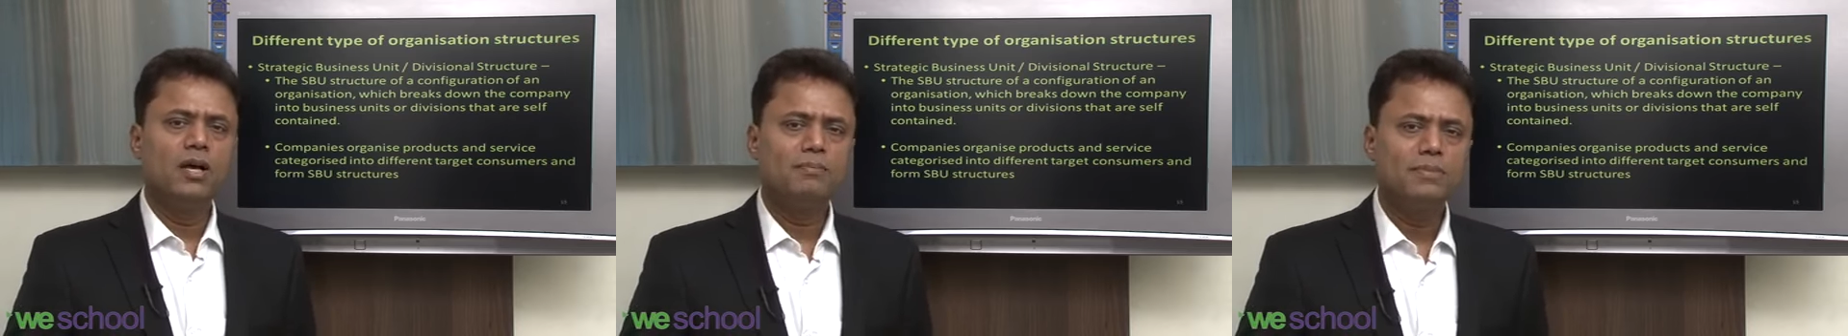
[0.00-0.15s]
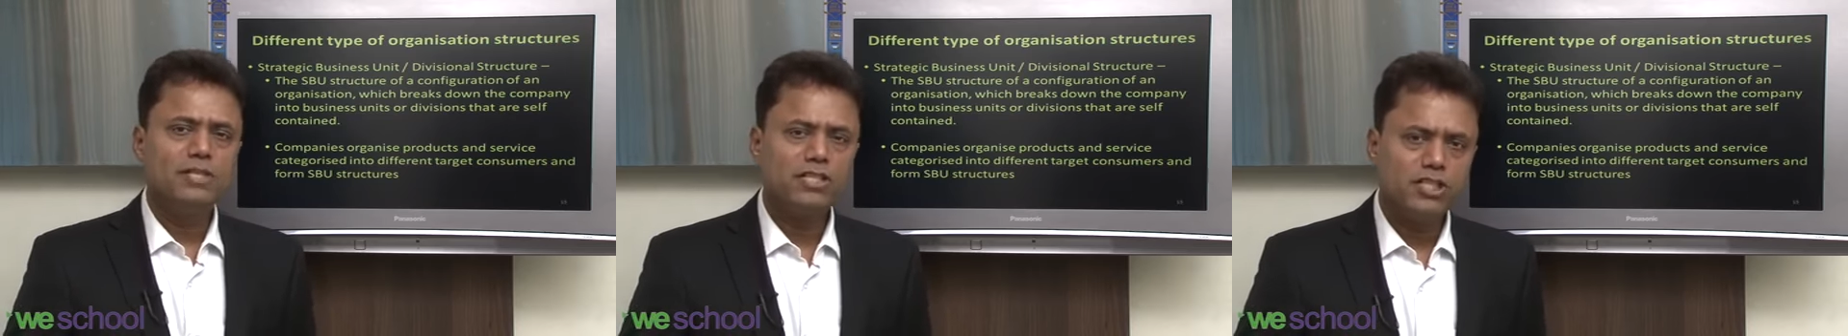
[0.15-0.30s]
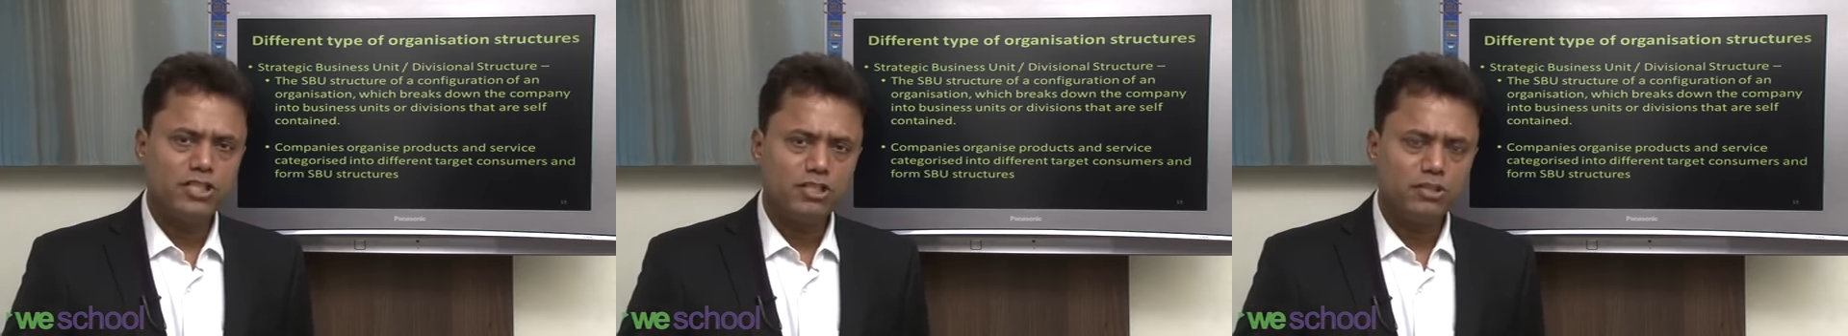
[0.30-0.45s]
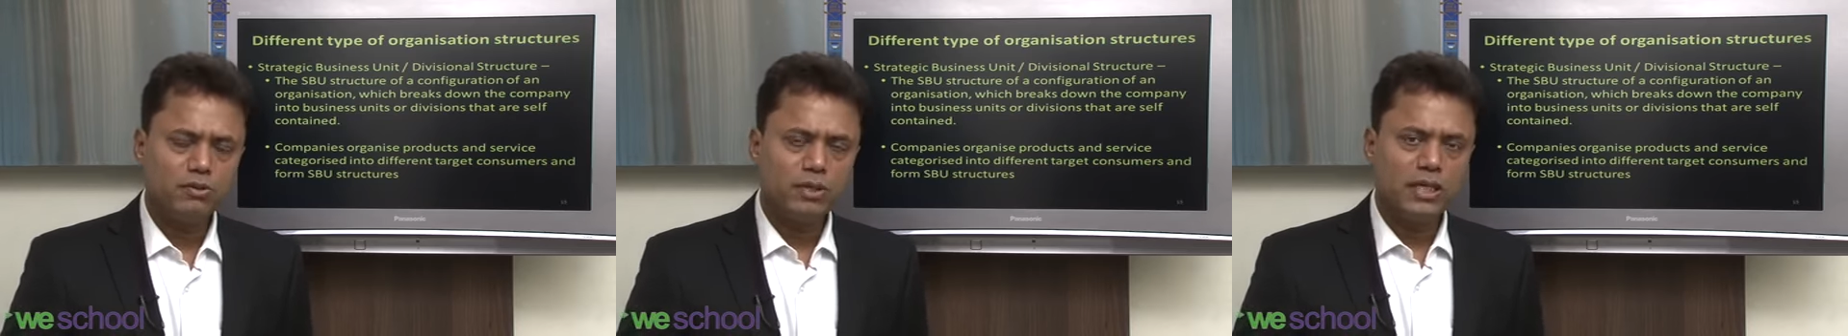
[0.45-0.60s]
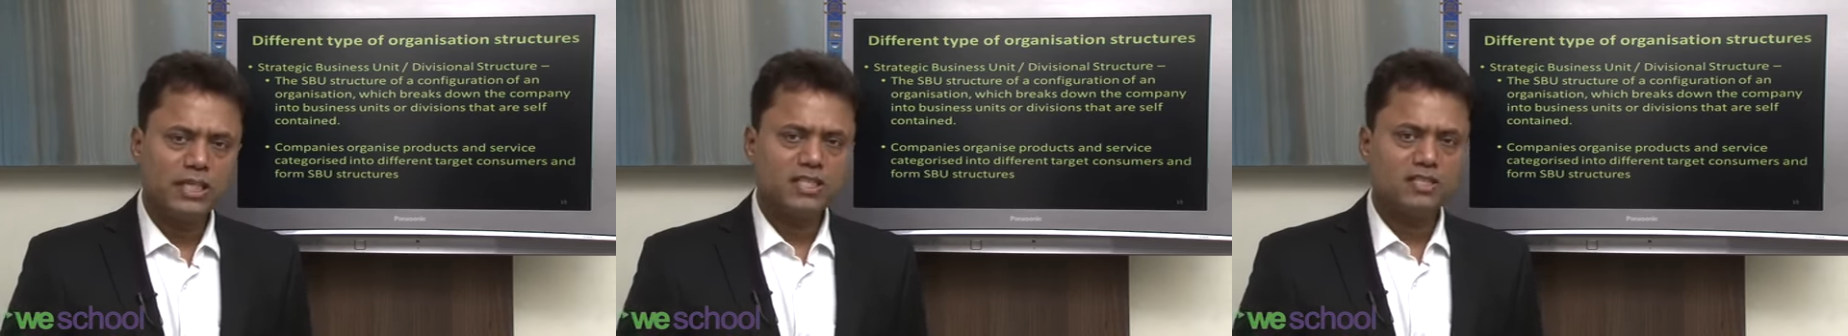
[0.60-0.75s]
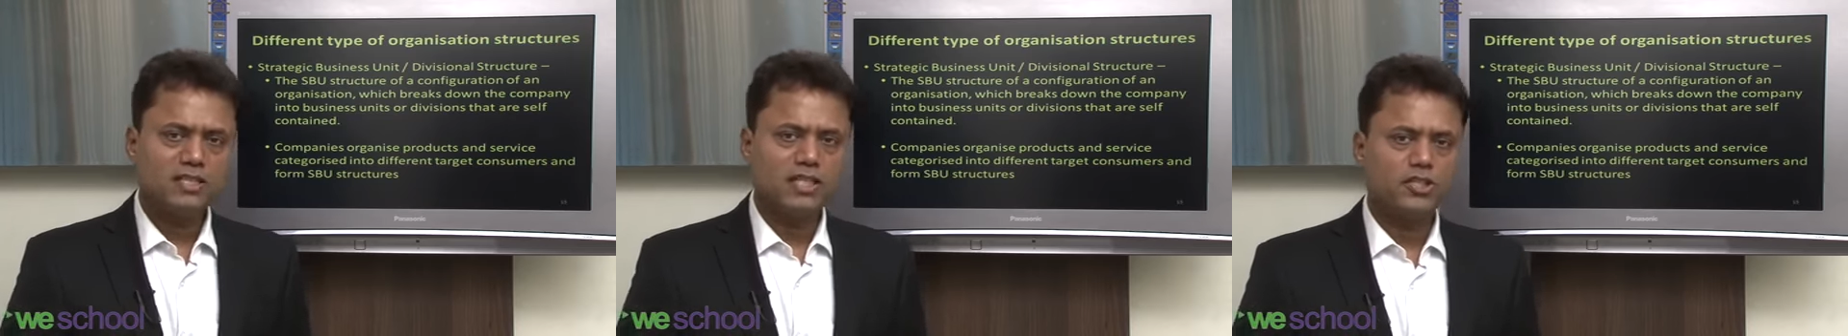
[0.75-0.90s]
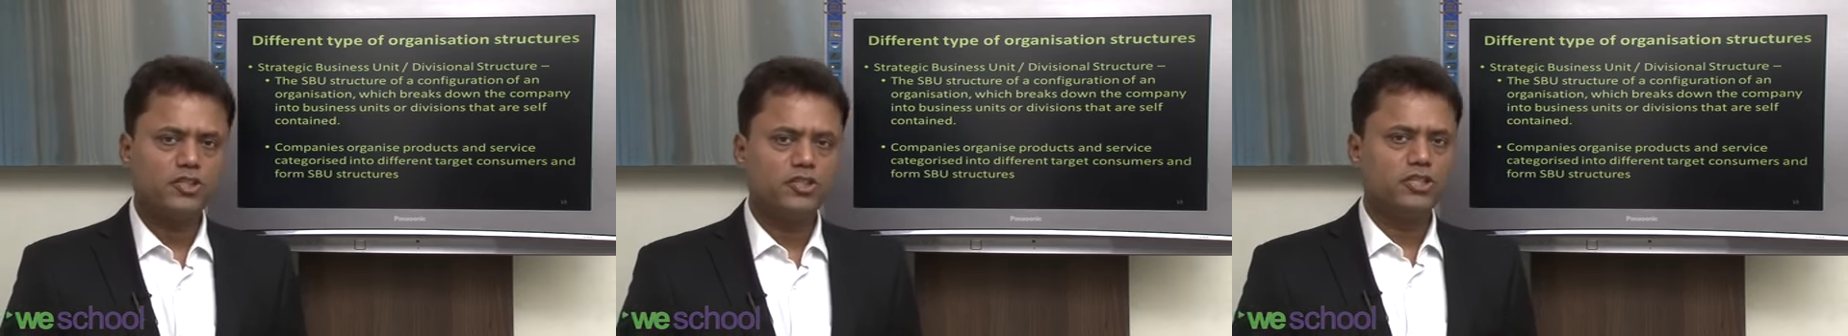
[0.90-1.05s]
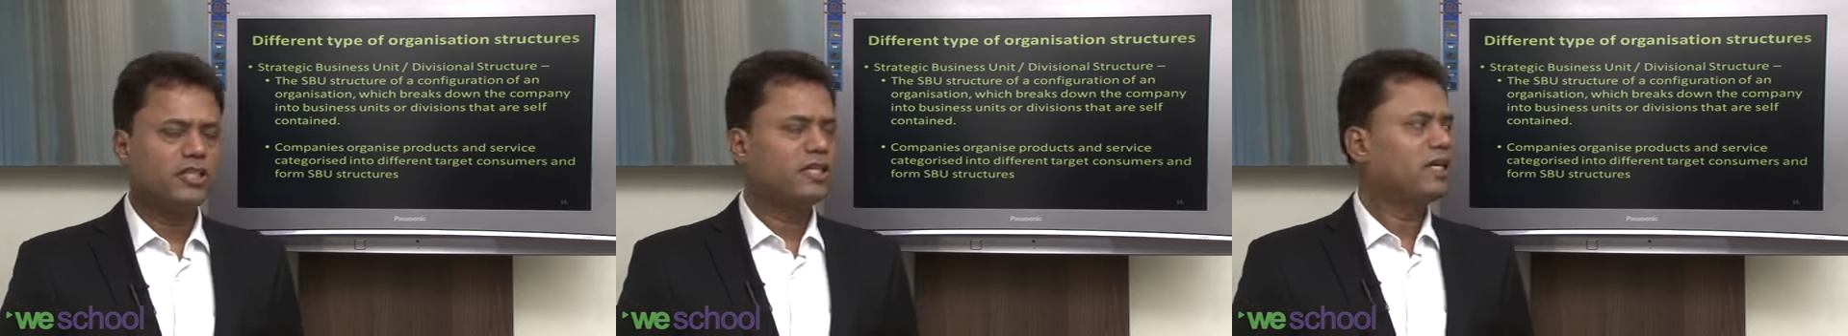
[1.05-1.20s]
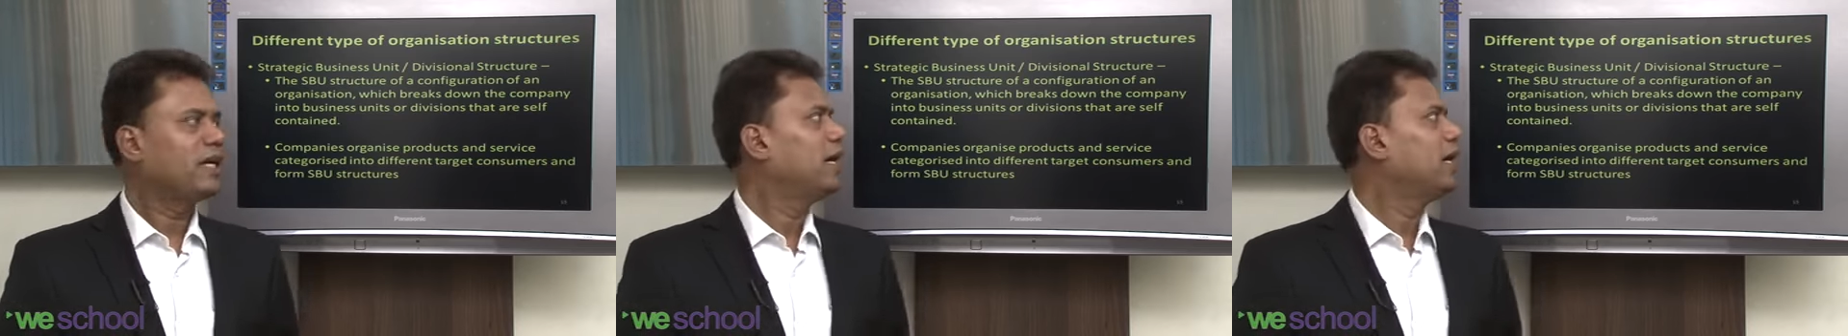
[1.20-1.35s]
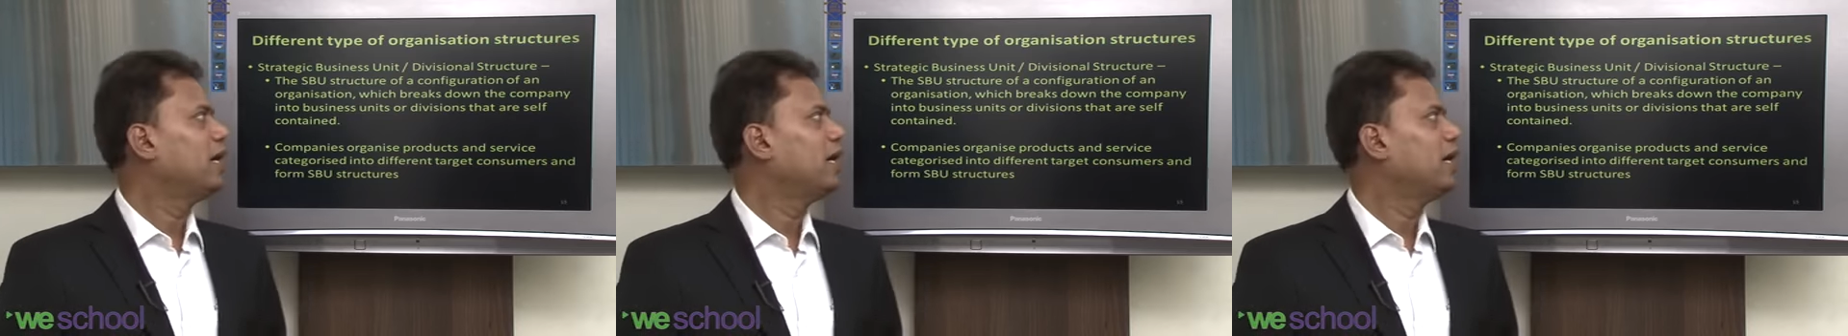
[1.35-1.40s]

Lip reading: business unit structure